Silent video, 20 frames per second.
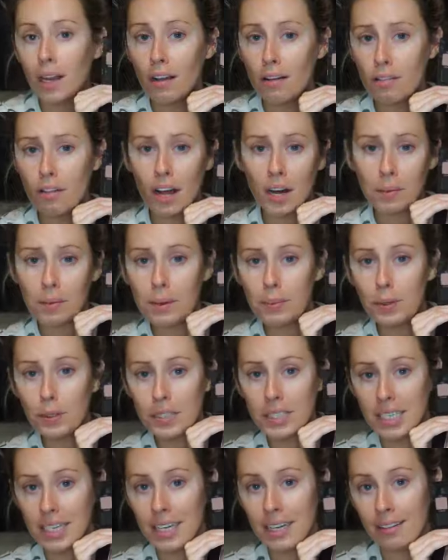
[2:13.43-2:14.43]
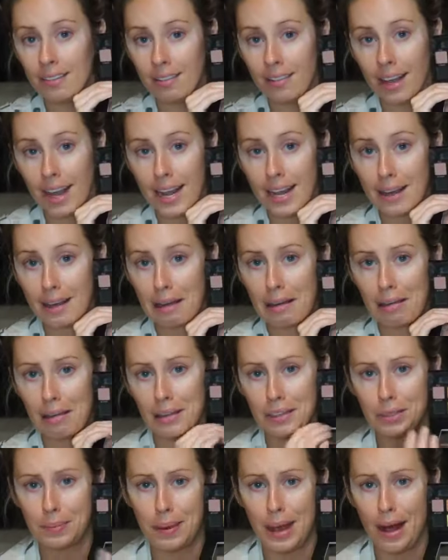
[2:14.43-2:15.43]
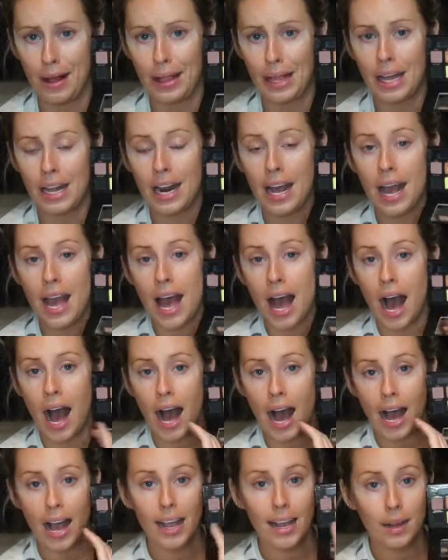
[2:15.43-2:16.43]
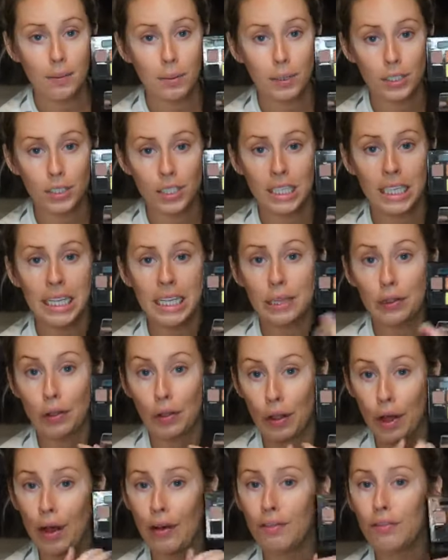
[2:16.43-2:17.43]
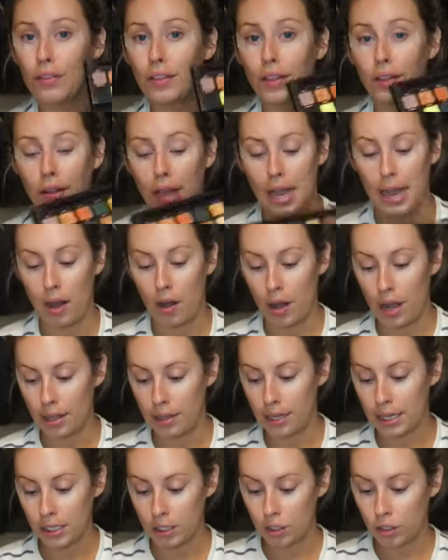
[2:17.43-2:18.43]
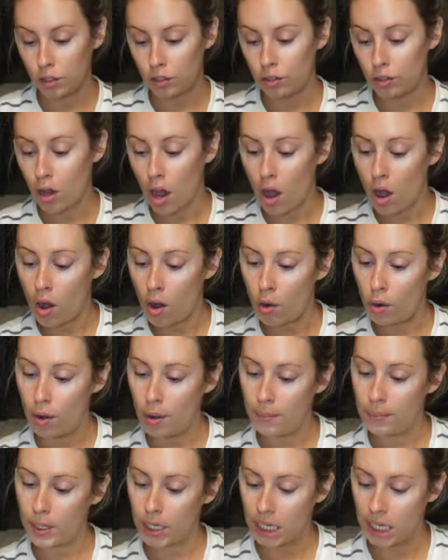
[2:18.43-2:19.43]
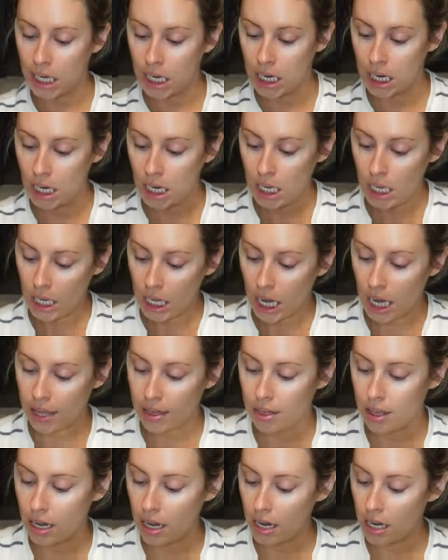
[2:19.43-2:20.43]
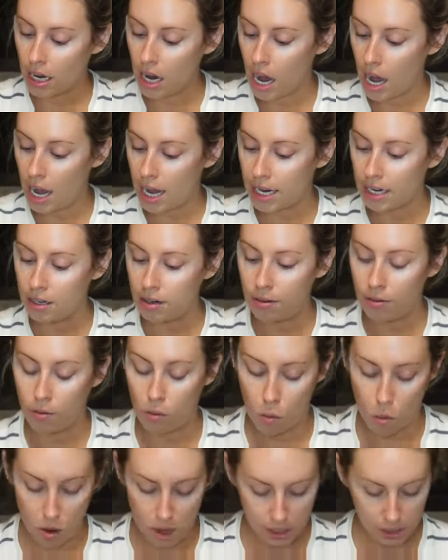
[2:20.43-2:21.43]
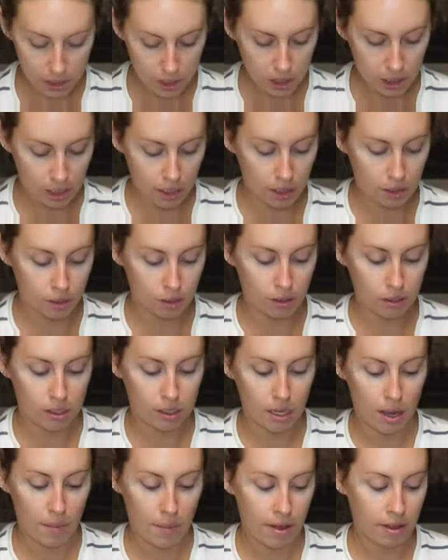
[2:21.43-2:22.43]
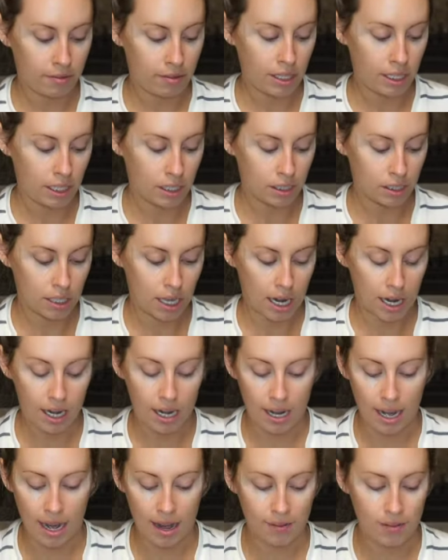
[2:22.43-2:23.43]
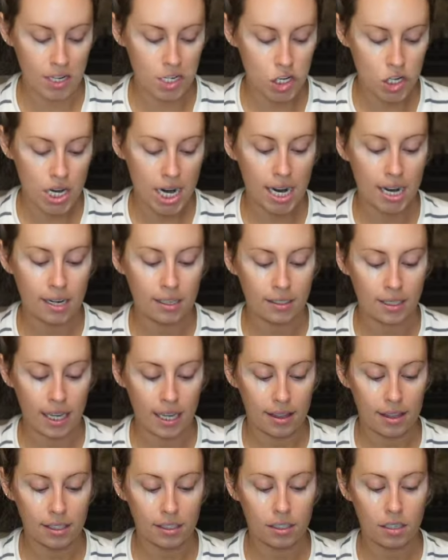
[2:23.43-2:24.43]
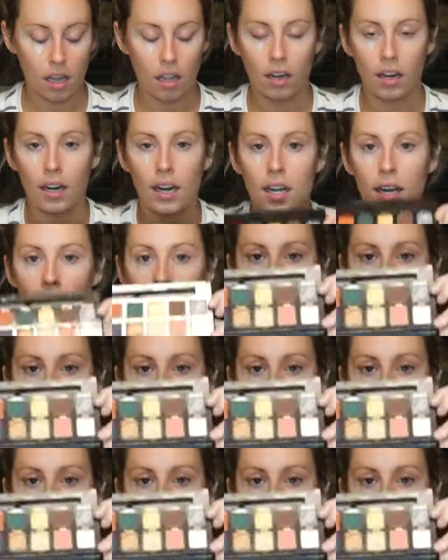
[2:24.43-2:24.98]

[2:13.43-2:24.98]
A lot of people didn't like this palette. I personally love the layout. I think it's so pretty. I think I kind of want to use some of these like navy shades, like this color